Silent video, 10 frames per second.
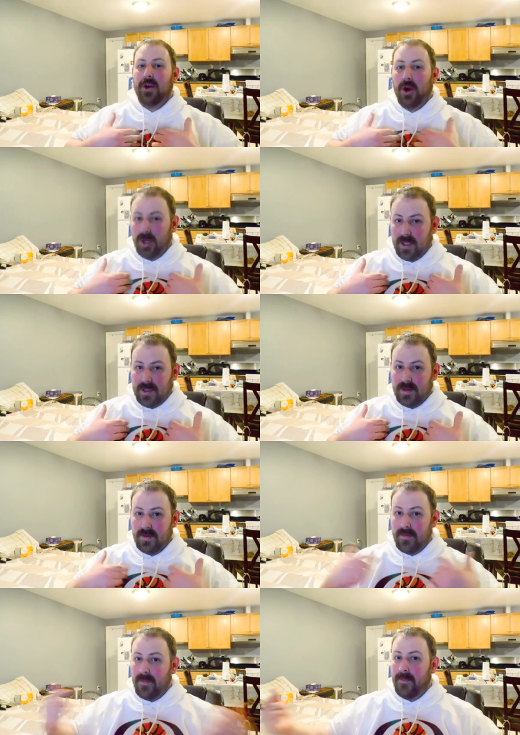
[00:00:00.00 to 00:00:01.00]
hoodie.
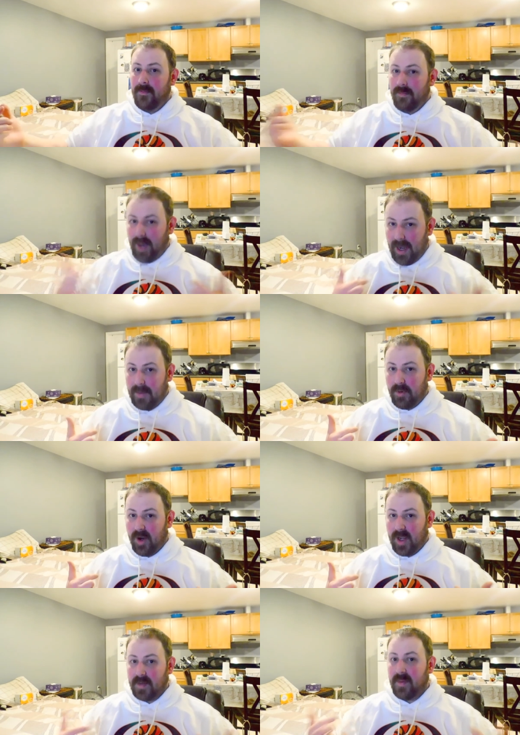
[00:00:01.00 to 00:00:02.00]
My
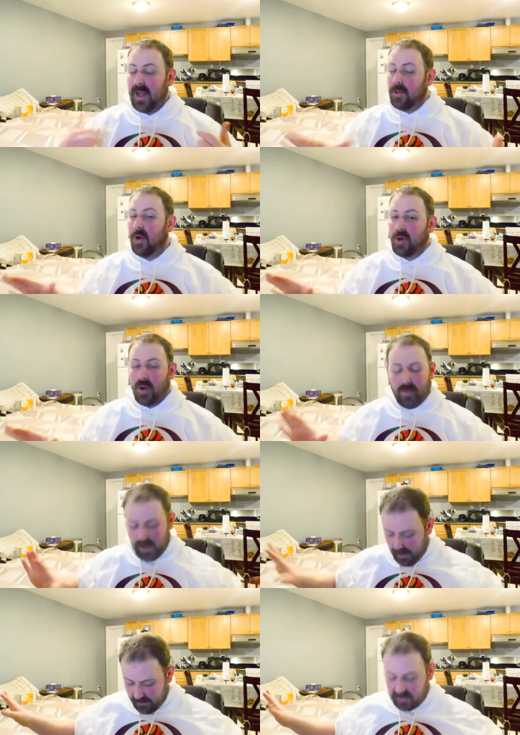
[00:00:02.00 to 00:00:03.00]
brand, my logo,
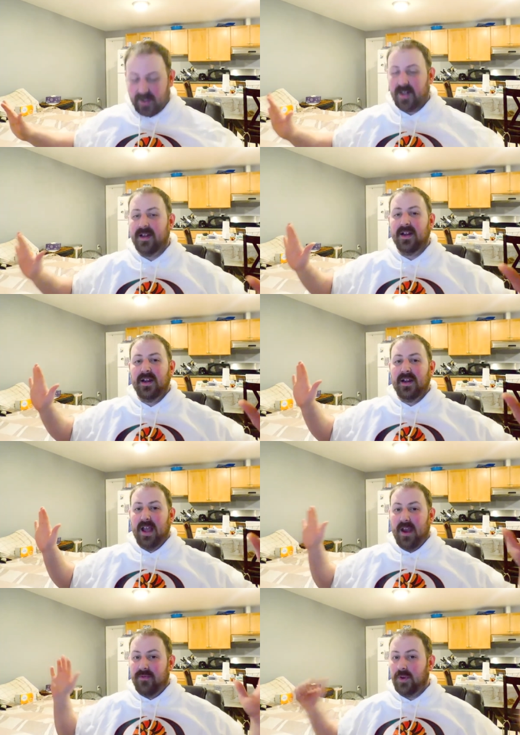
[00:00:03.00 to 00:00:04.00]
my everything.
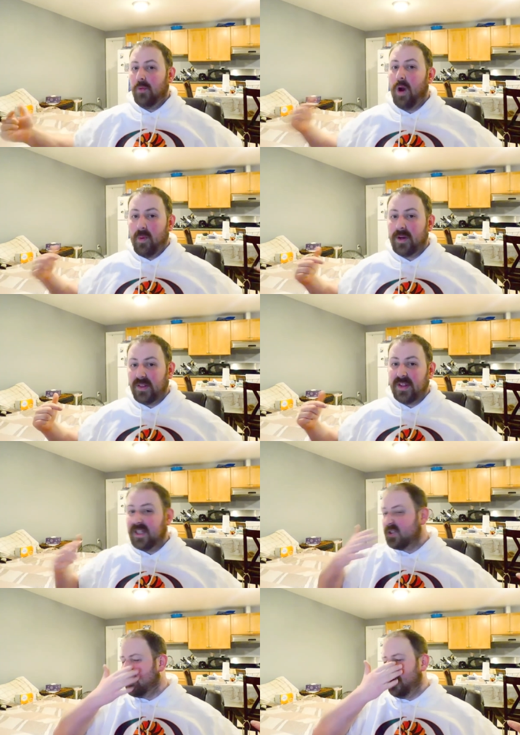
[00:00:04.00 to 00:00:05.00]
If you want one of
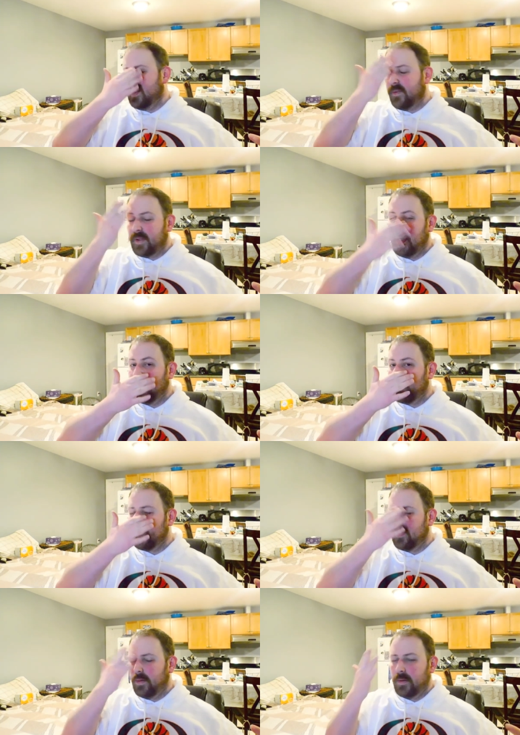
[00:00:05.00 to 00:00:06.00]
these or any of the
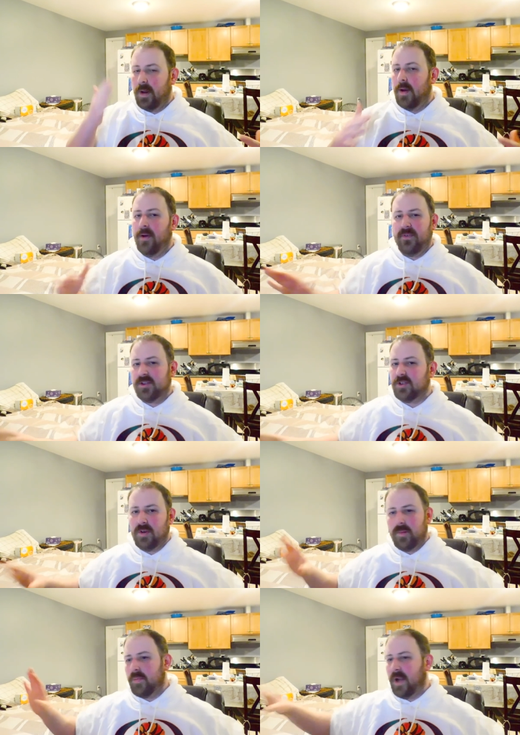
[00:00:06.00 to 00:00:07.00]
other
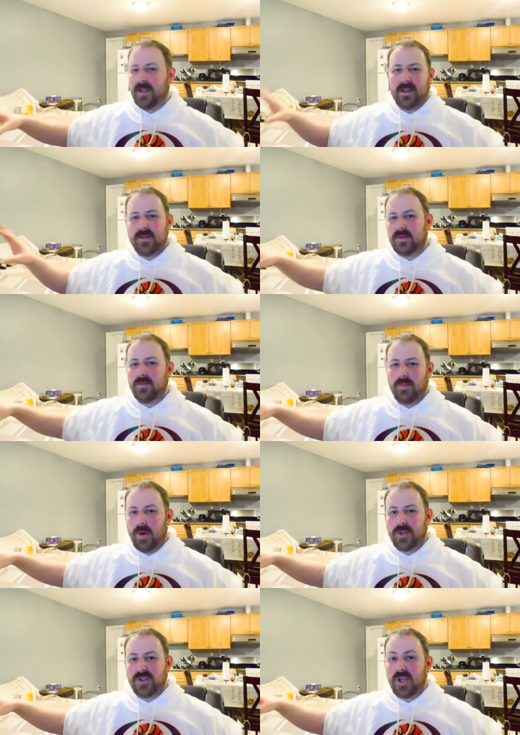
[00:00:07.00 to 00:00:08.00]
official branded
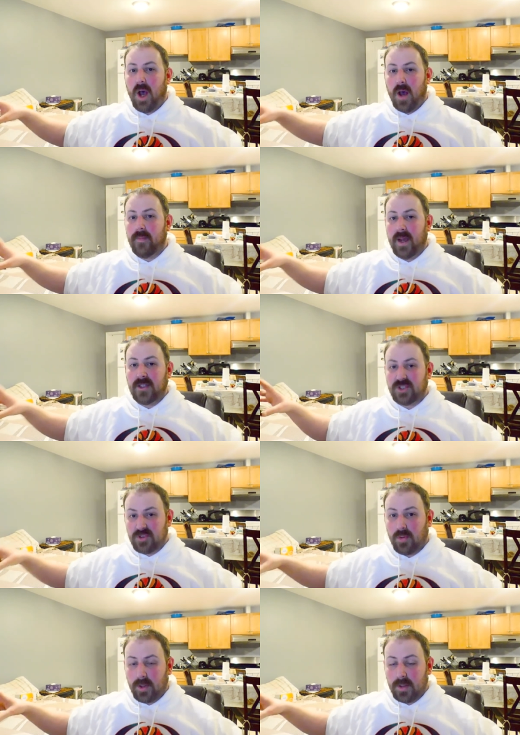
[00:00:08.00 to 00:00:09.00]
merch on my
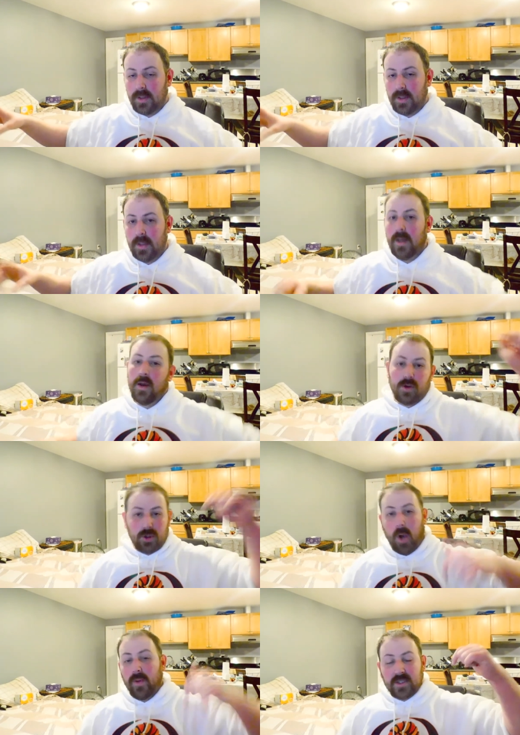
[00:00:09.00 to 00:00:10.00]
store,
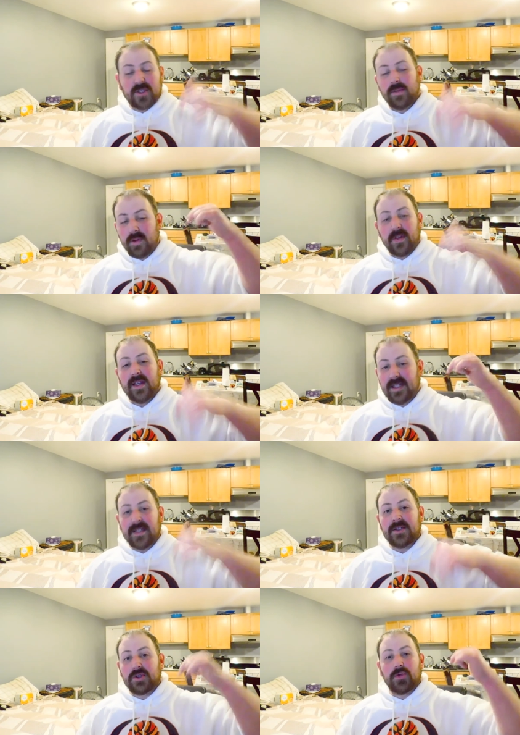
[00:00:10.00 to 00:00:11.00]
go into the
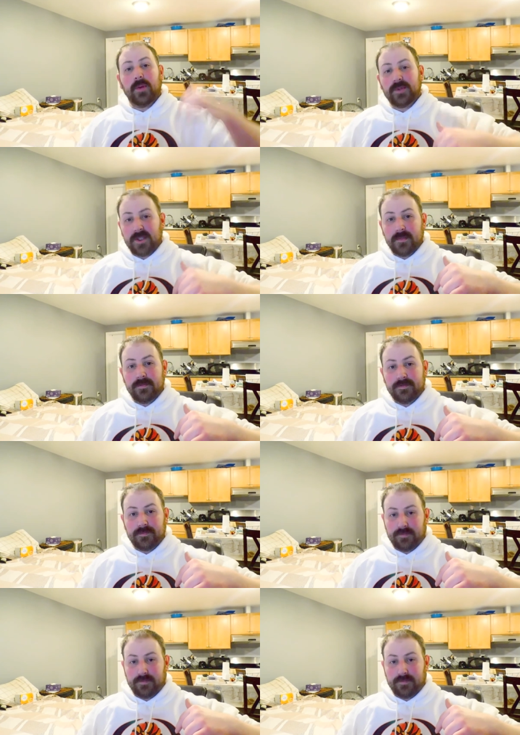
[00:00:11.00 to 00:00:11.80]
description,